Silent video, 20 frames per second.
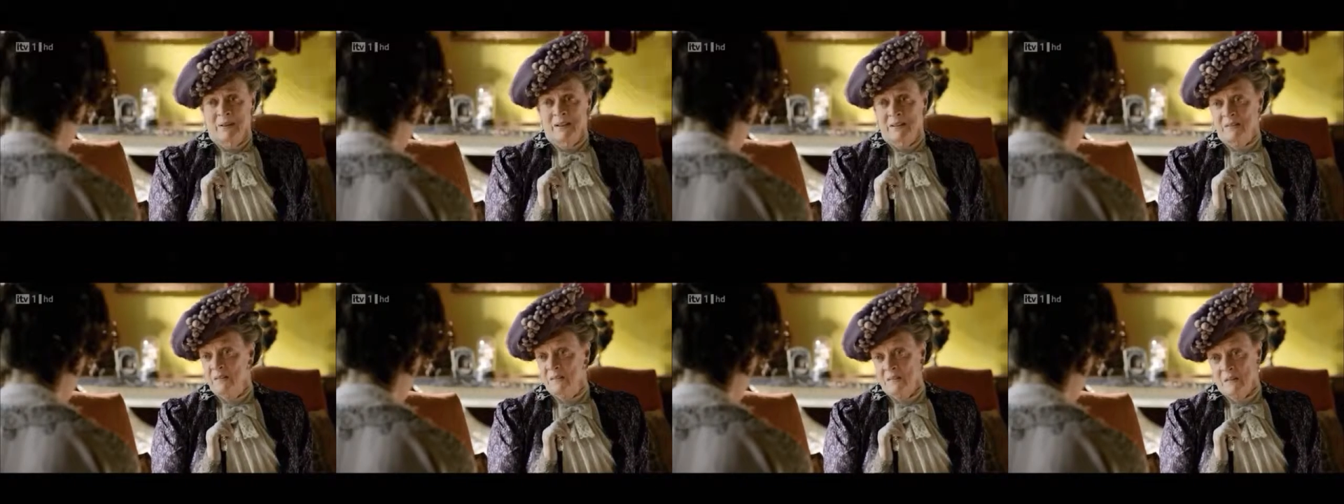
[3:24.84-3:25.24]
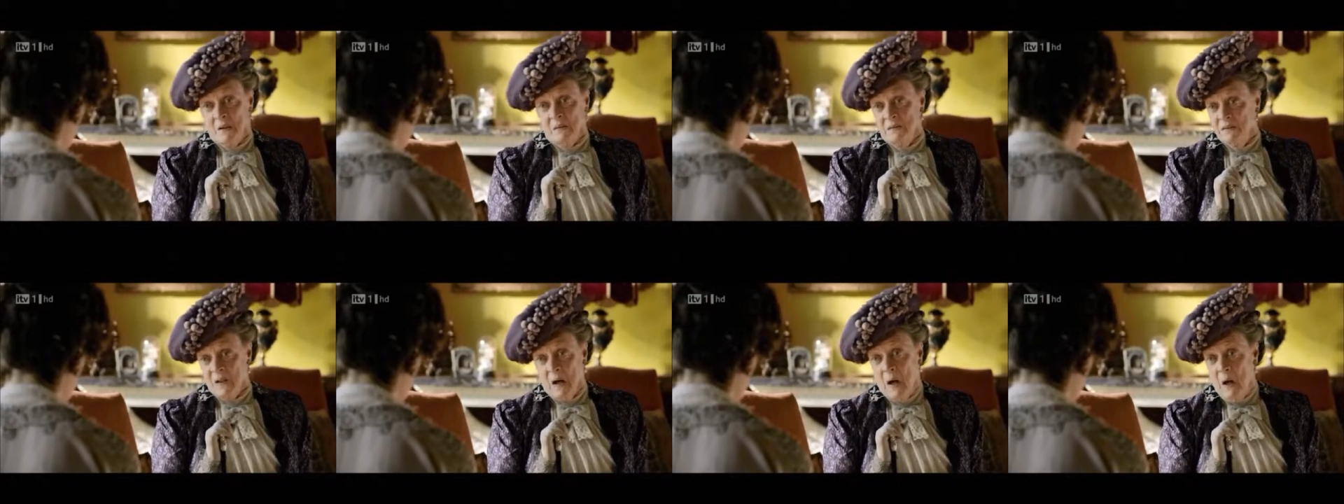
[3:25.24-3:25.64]
it
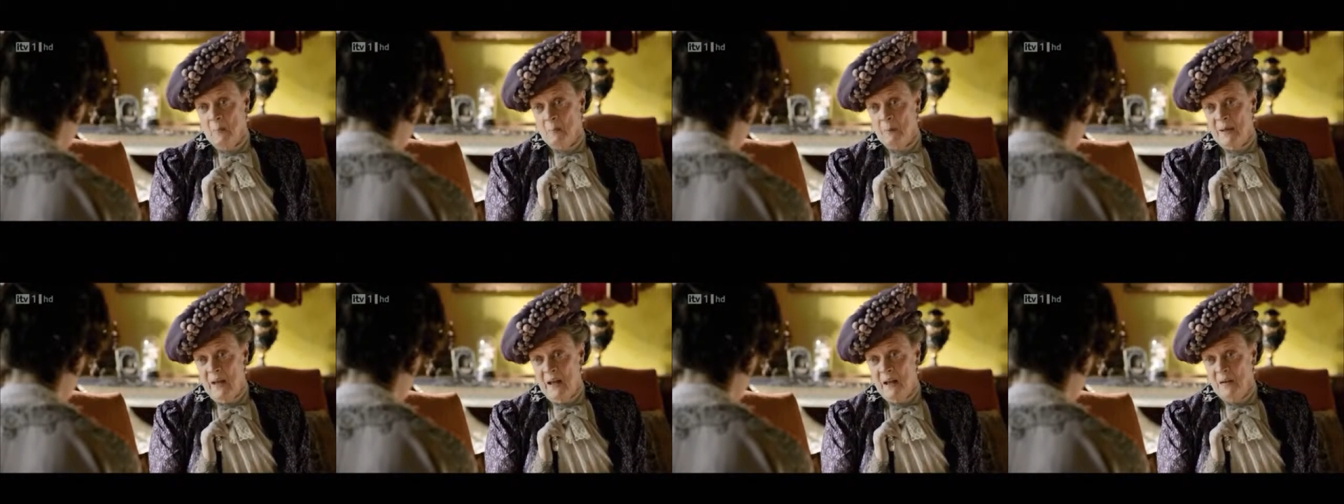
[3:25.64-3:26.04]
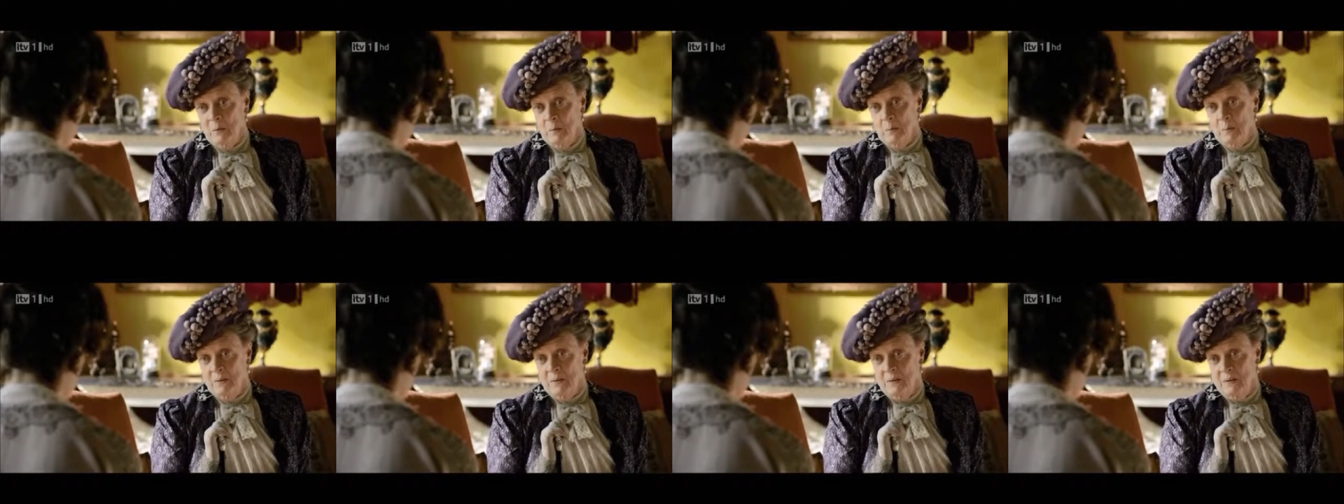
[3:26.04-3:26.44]
just can't be
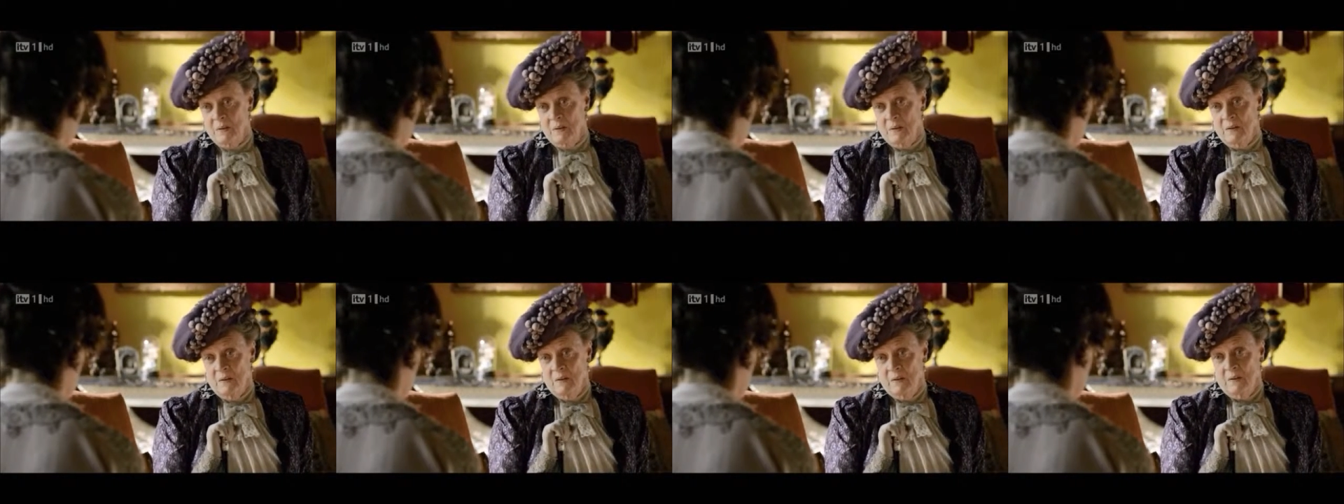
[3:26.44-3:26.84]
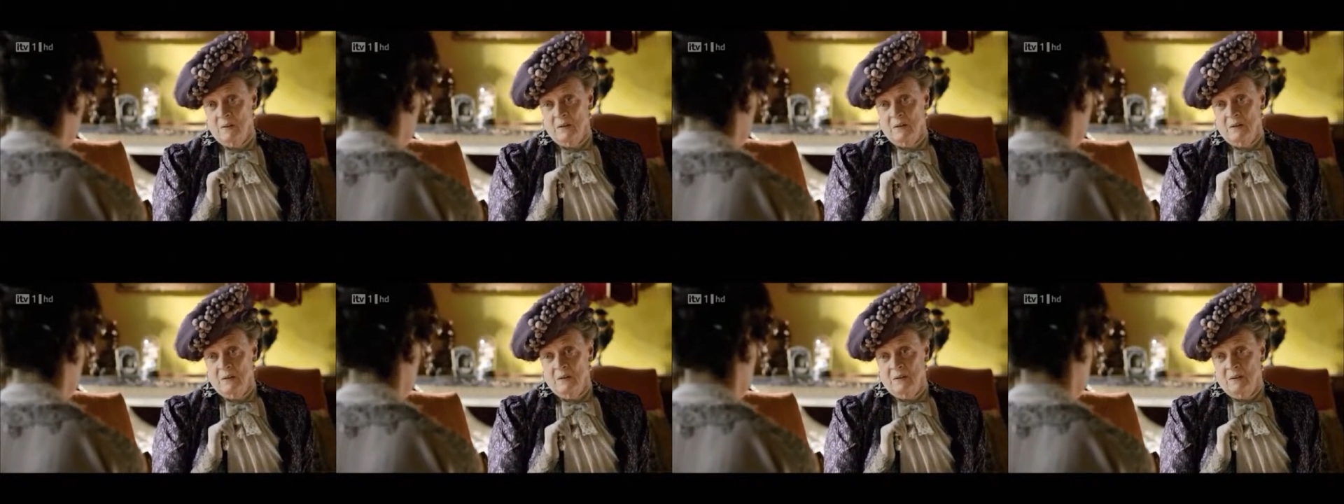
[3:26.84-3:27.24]
helped.
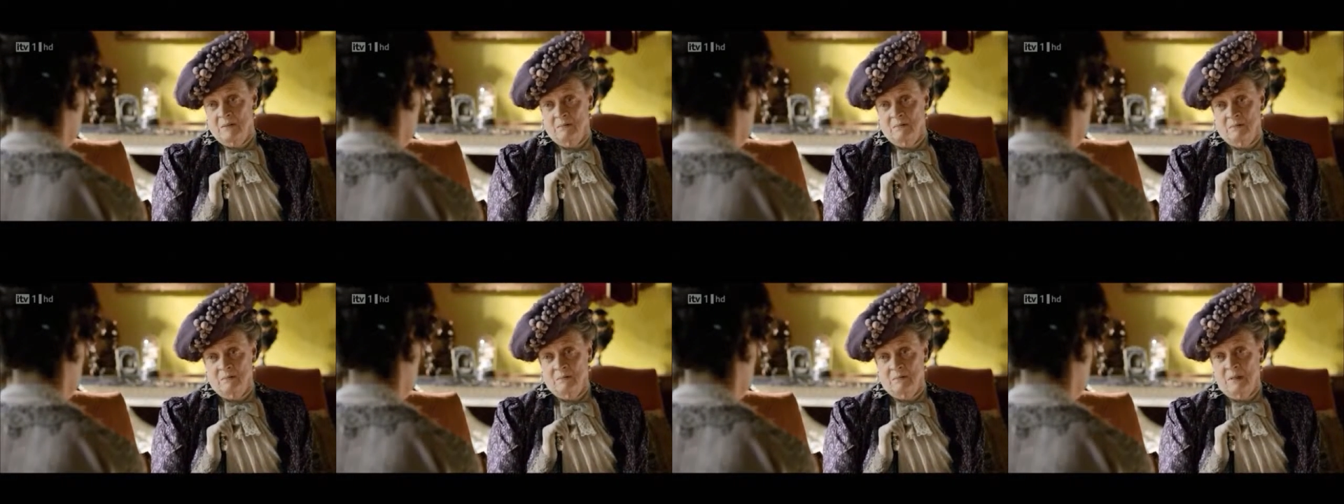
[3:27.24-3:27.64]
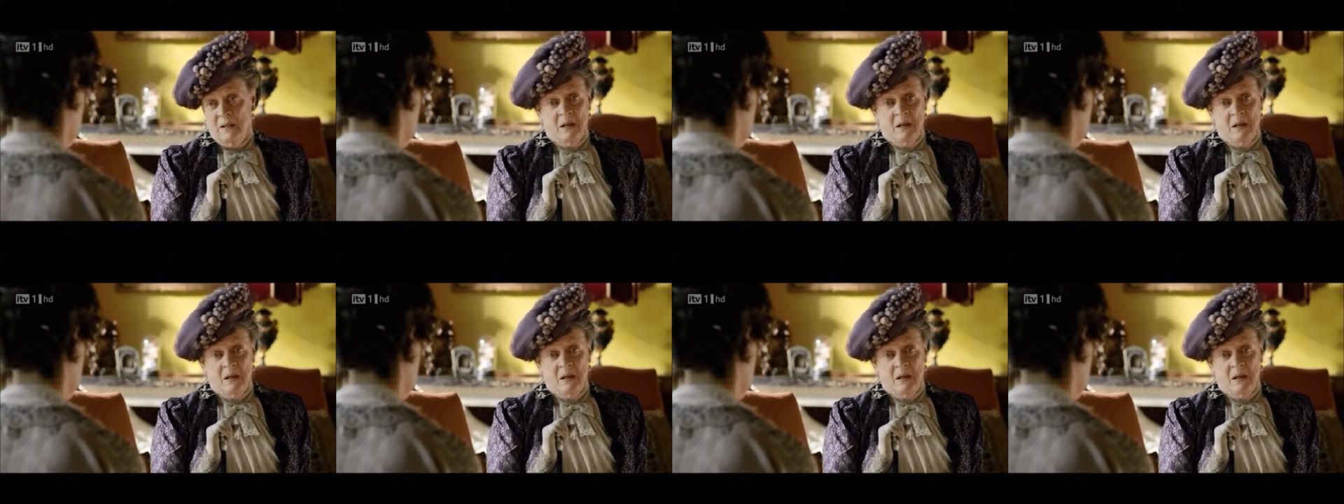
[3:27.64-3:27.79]
We